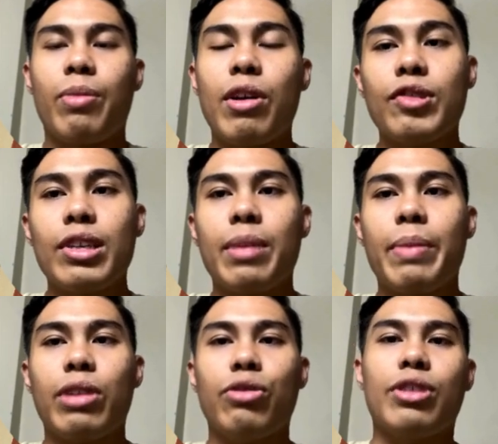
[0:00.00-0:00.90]
browsing the
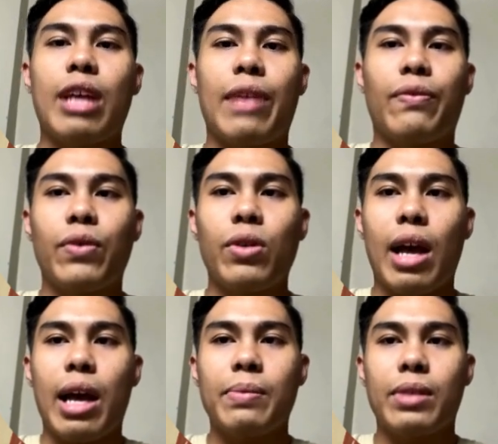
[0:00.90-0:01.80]
menus and food
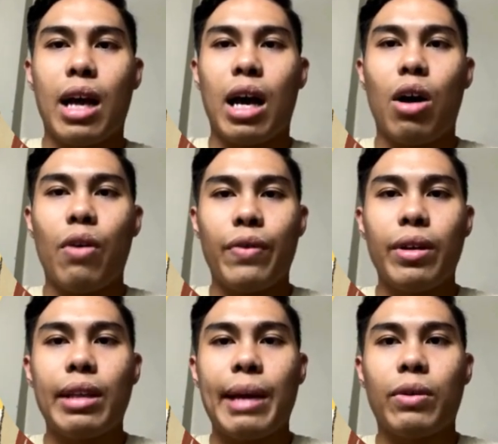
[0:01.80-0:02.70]
apps, are
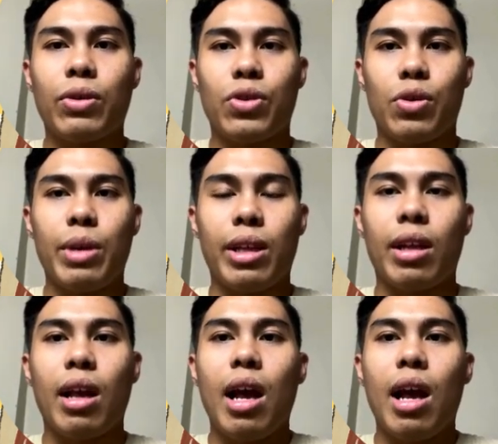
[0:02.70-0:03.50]
often time consuming